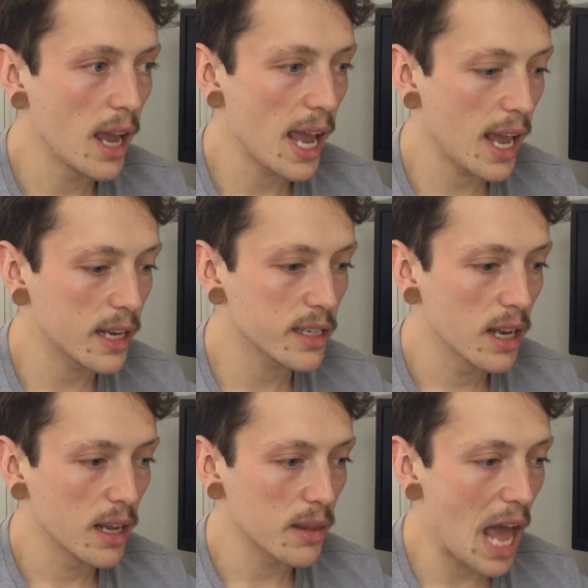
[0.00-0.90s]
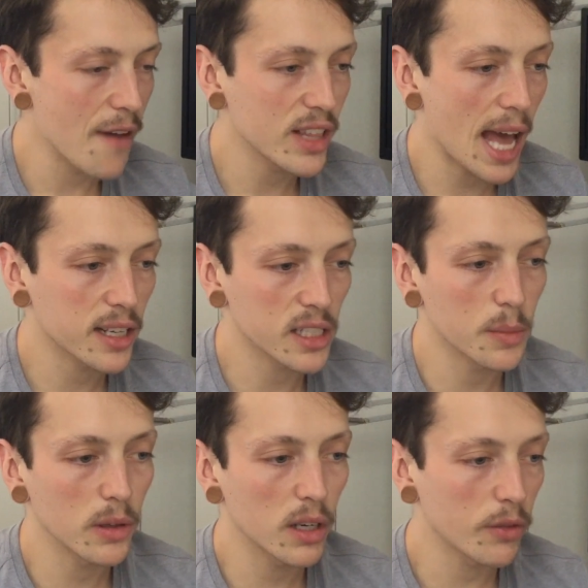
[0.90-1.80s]
And having that
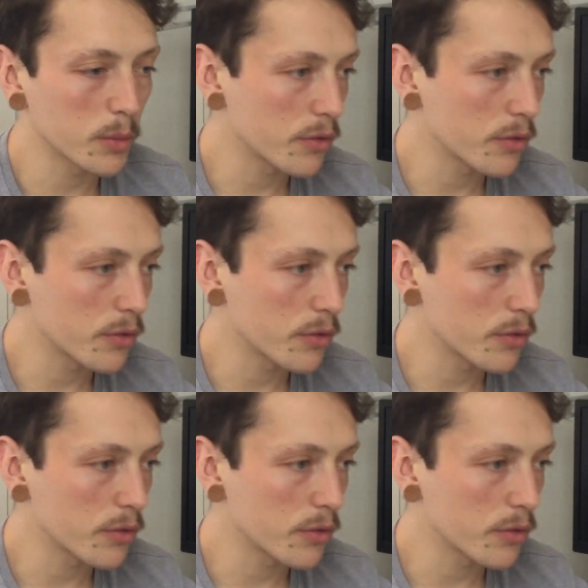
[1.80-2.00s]
accessibility from